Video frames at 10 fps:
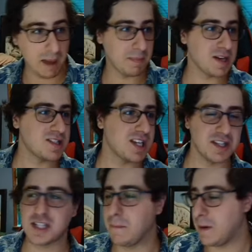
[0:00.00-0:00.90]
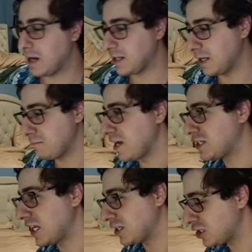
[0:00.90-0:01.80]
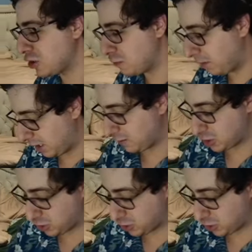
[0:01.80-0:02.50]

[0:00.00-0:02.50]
That made sense to me. It didn't make sense to you, but